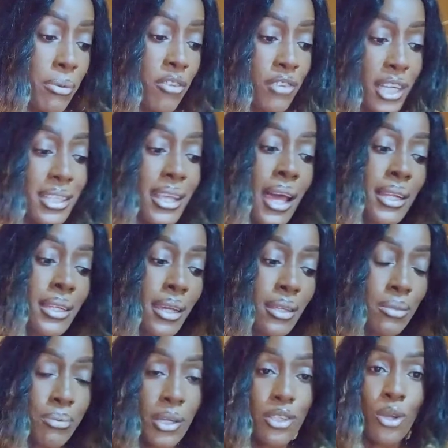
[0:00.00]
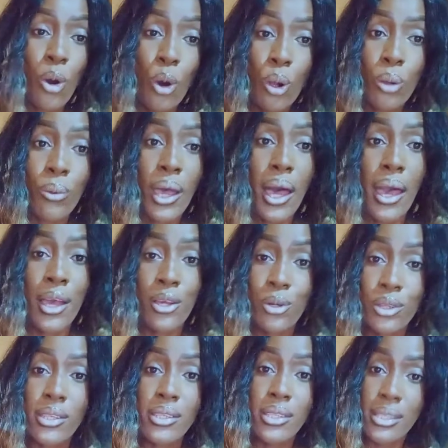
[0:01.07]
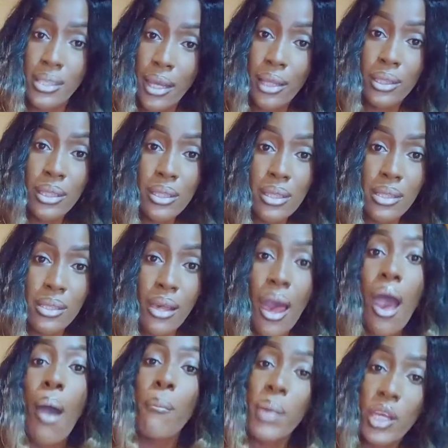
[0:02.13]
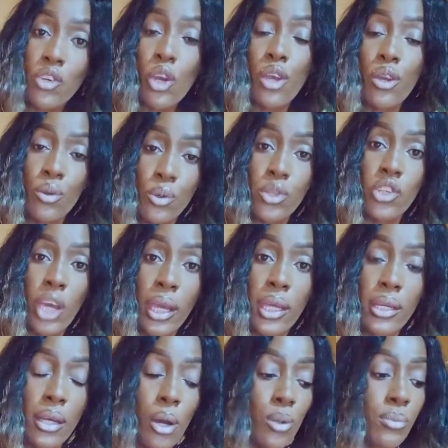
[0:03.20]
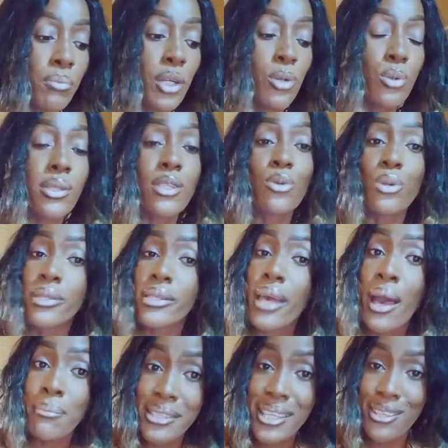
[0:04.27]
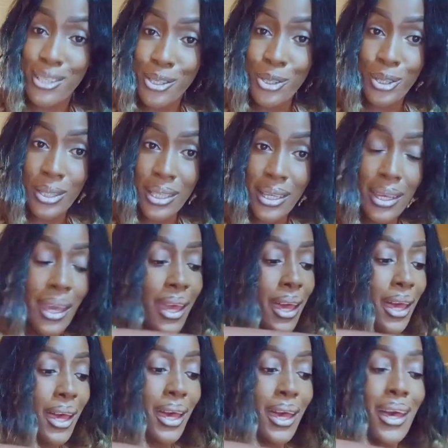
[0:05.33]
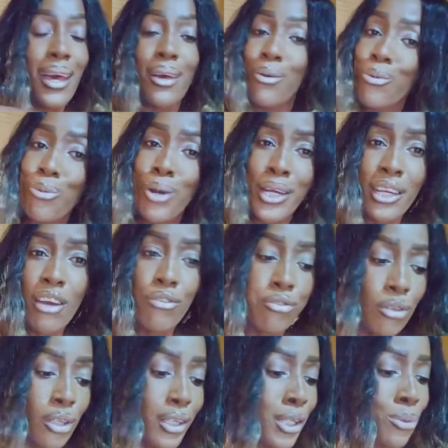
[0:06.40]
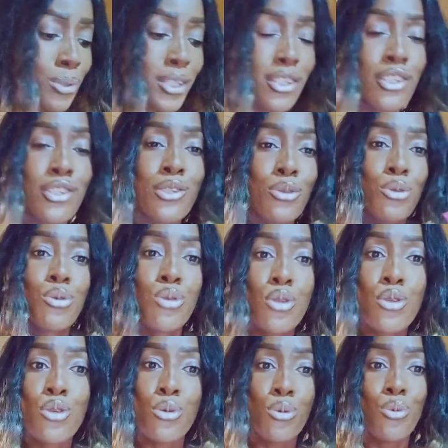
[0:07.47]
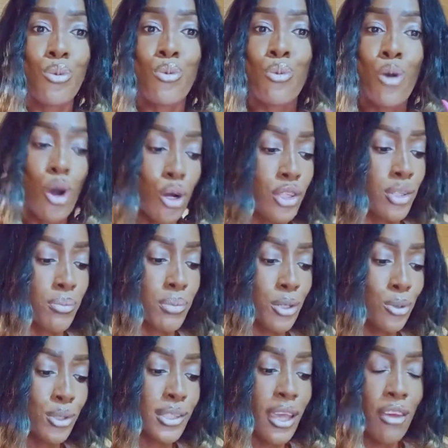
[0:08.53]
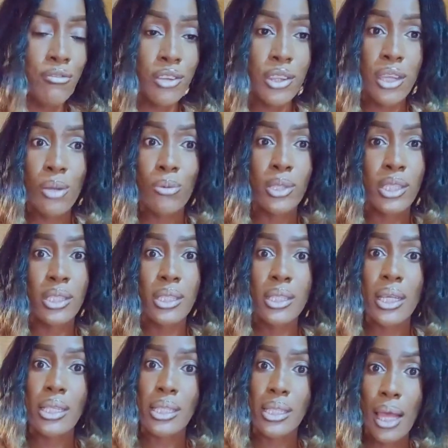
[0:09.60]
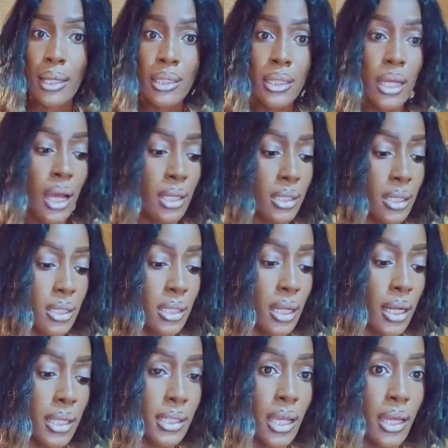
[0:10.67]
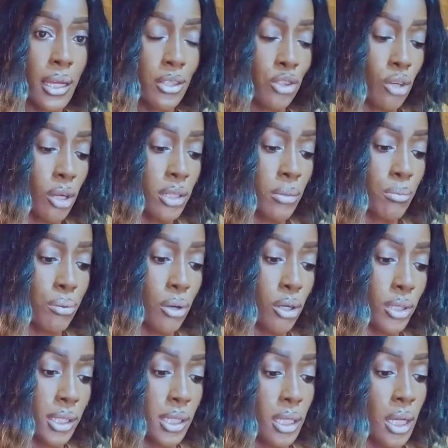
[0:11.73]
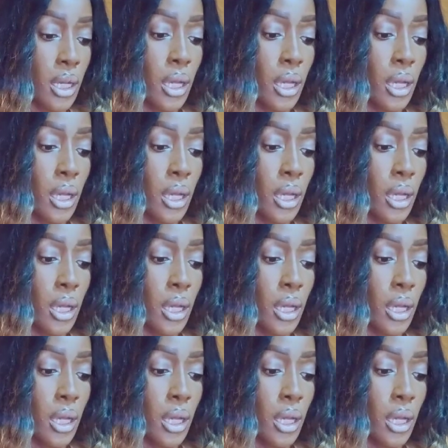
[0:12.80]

previous AliExpress haul where I got these nails, make sure you go check it out because it was absolutely wonderful. It was just good to watch because everything was just exactly as the sellers had actually brought.